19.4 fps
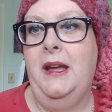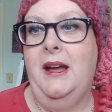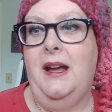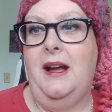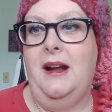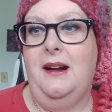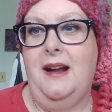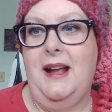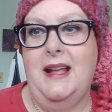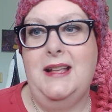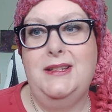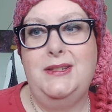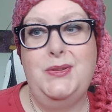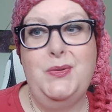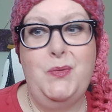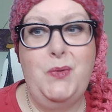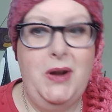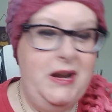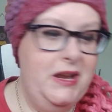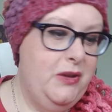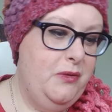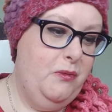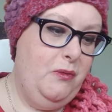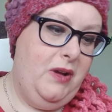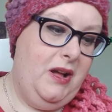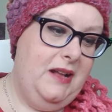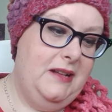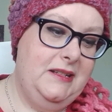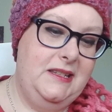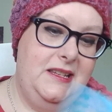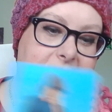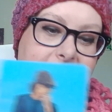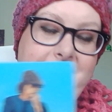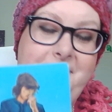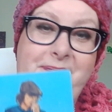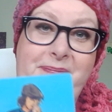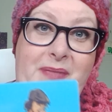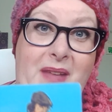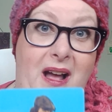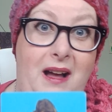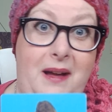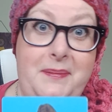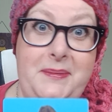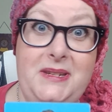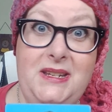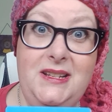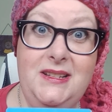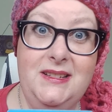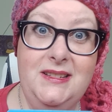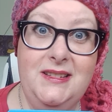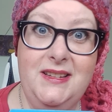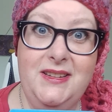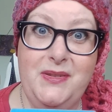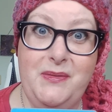All right. So what do you want? Options?